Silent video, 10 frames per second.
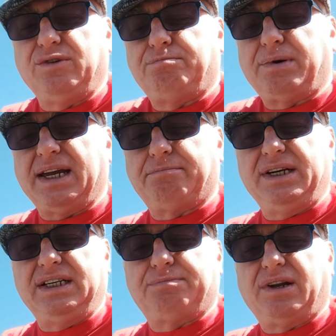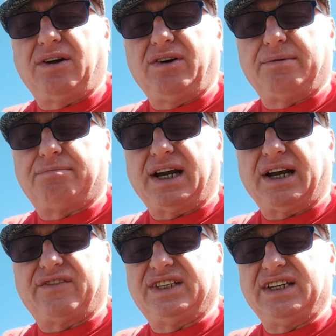baked beans belong on a
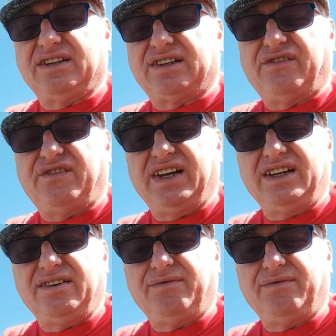breakfast? They're just a filler.